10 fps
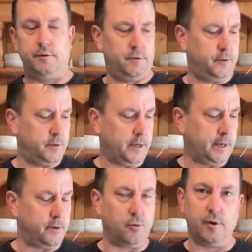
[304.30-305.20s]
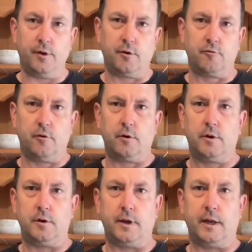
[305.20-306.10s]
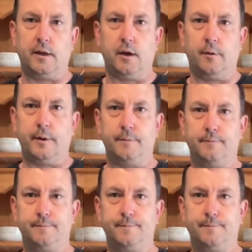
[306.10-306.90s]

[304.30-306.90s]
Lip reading: and get it all in the crock and get it going.